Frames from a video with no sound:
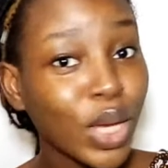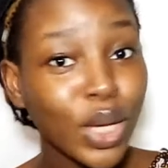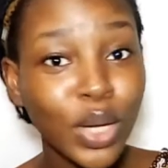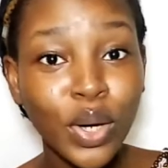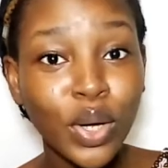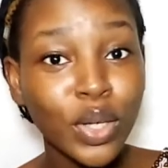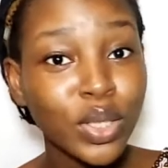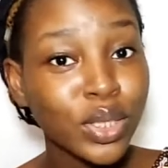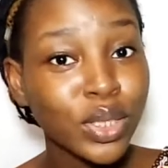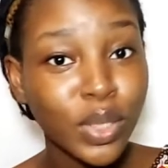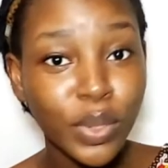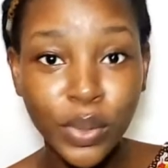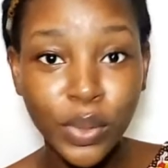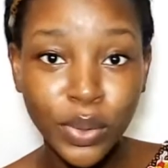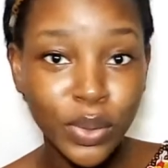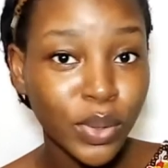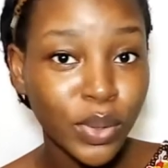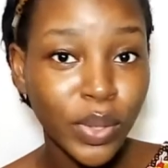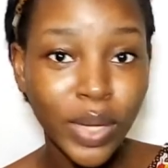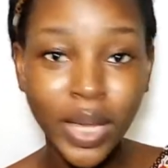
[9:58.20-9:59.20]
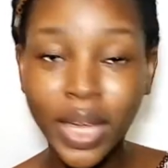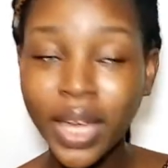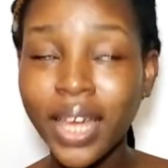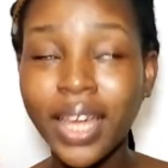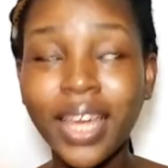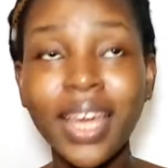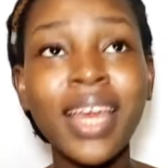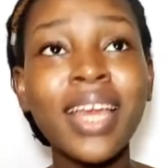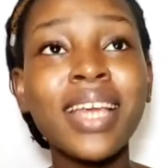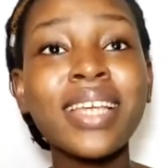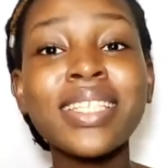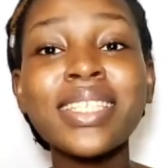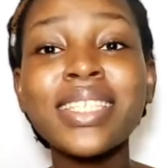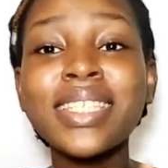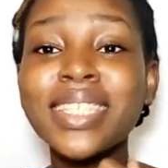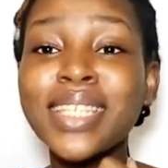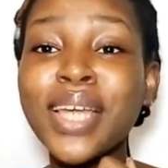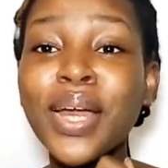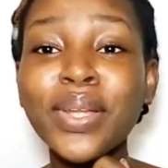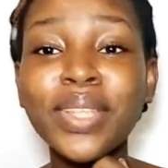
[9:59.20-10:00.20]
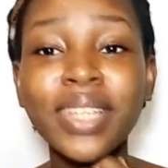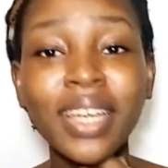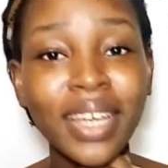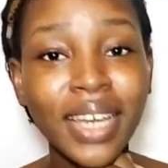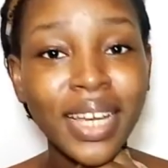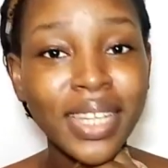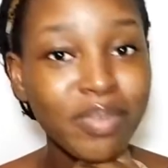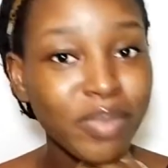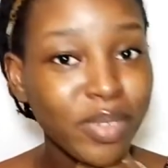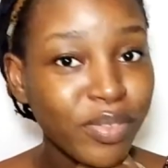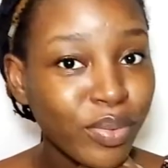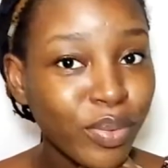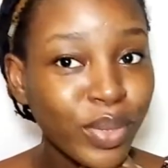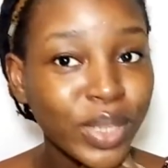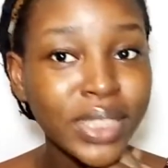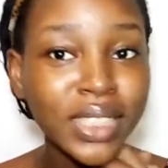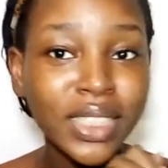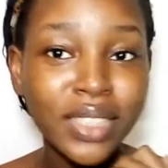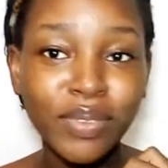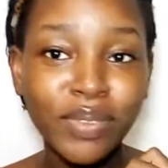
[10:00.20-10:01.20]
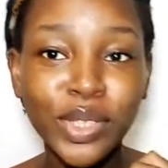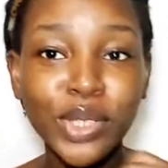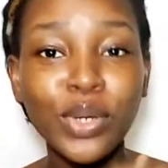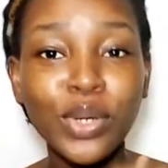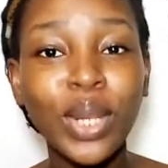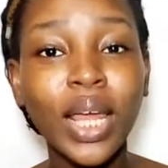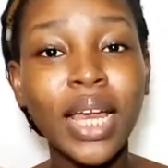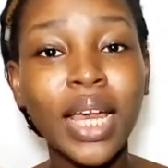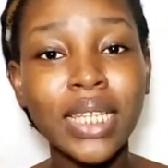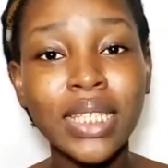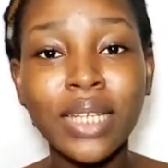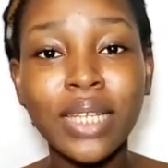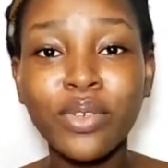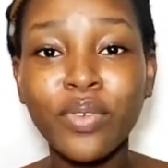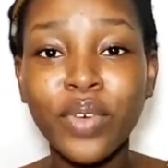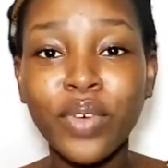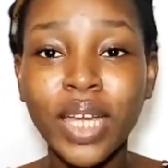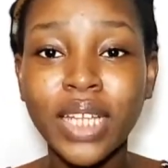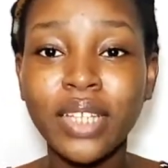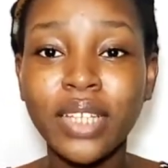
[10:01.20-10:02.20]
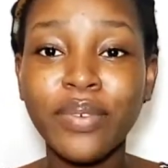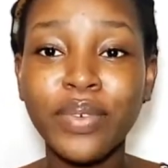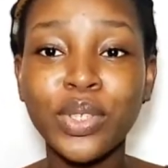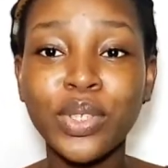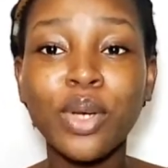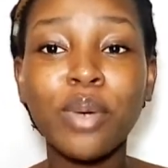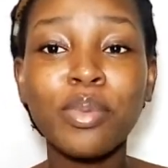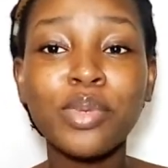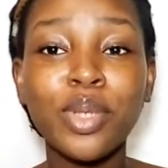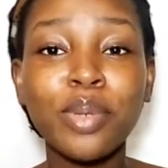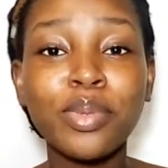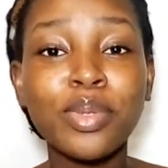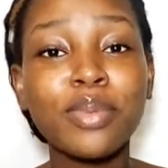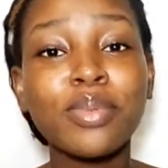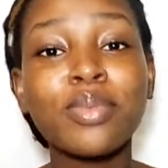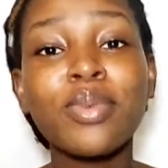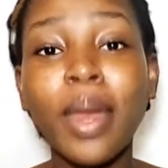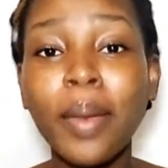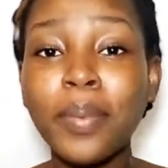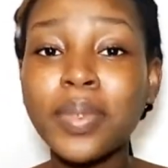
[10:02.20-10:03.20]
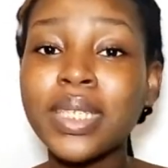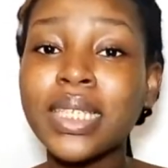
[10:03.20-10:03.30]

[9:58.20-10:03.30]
Okay. So thank you guys so much for watching this video. Like I said, don't forget to leave a thumbs up, subscribe